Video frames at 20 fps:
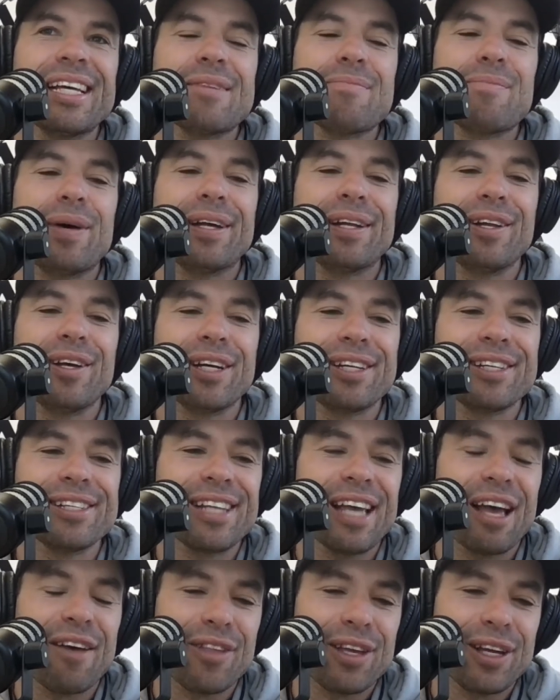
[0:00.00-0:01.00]
but like you
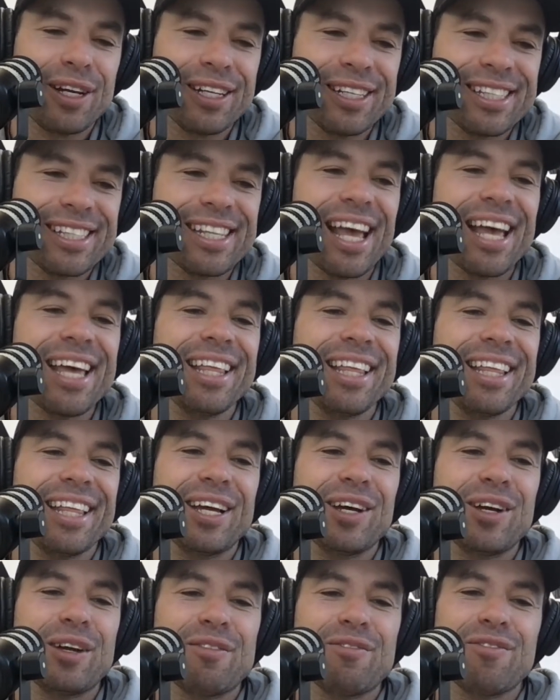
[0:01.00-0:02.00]
say, if they're going to say that they're
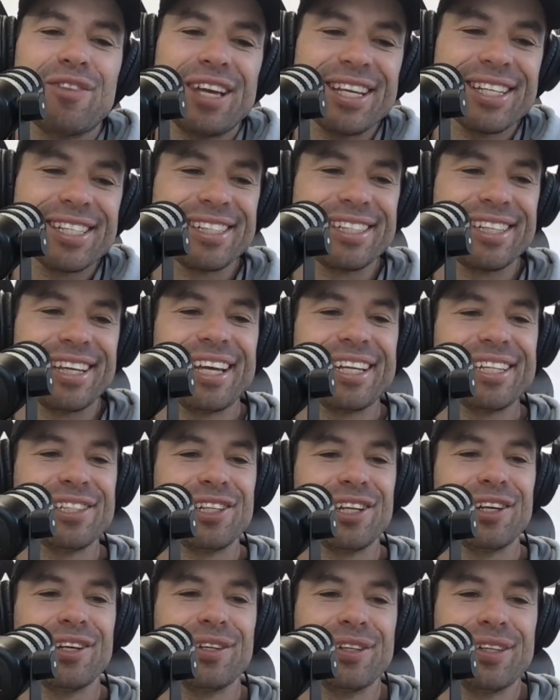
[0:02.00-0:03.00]
going to invest
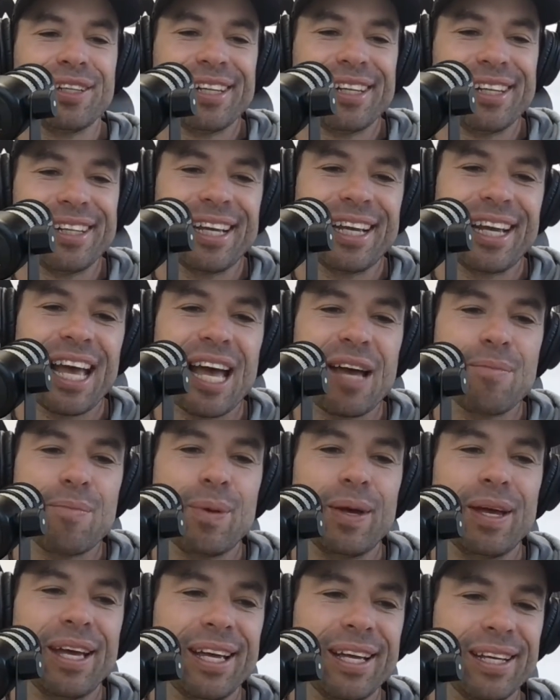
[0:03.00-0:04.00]
into the game
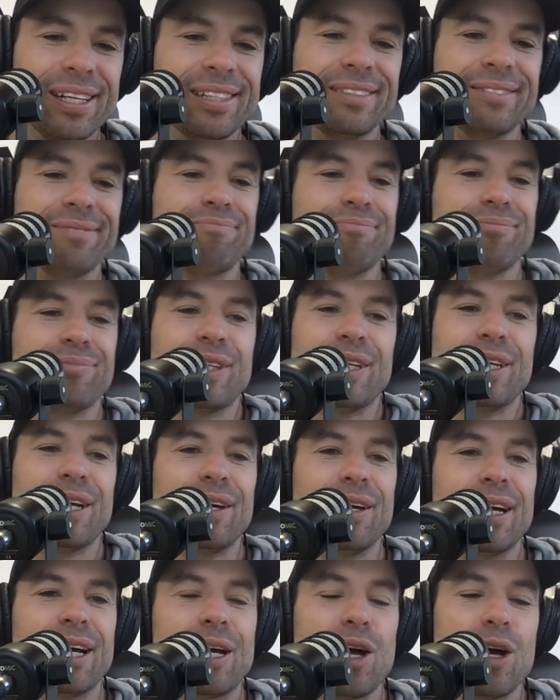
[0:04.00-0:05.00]
being,
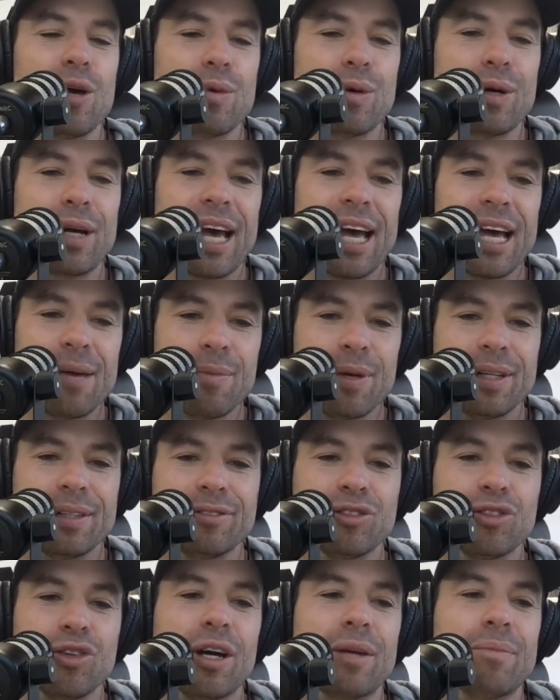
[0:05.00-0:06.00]
a global game
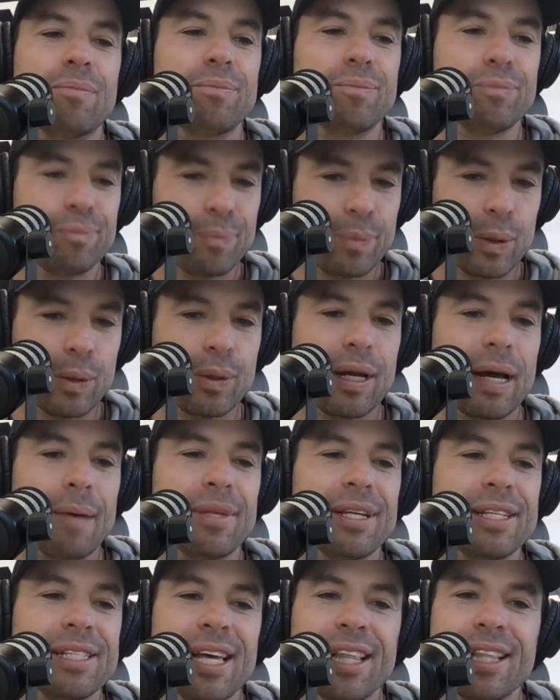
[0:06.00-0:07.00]
and try and build up
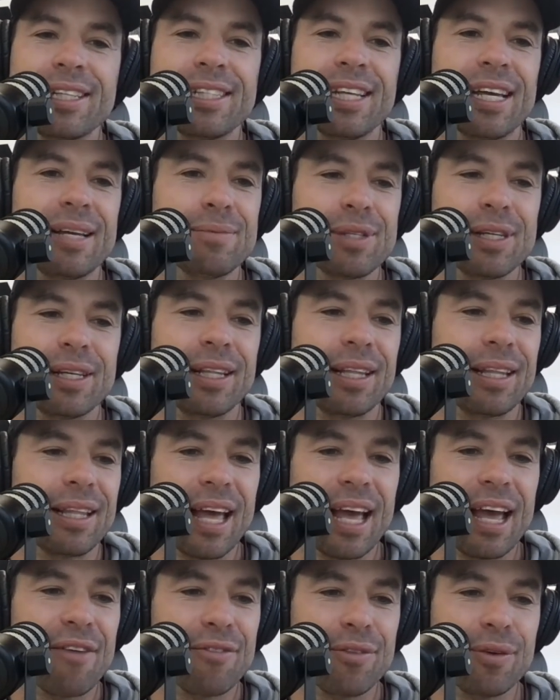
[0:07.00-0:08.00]
these other teams, then they
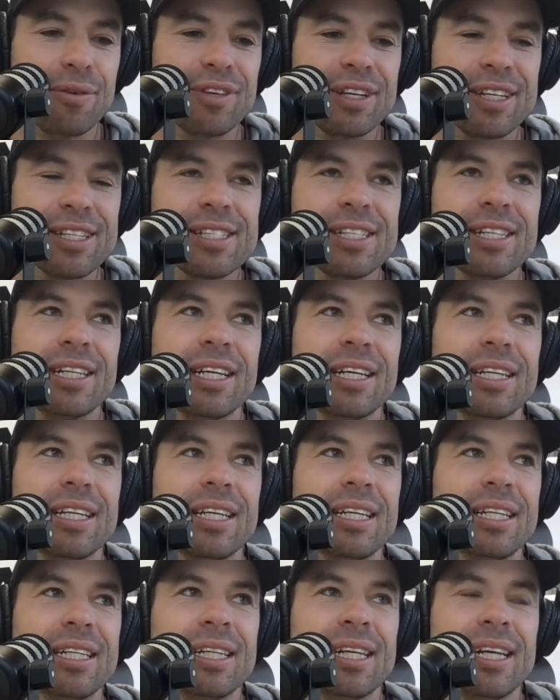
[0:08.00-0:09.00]
have to invest in it.
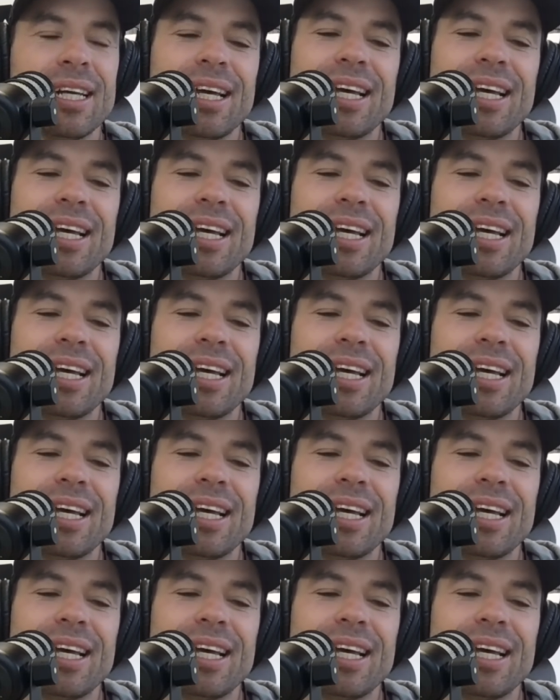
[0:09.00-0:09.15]
And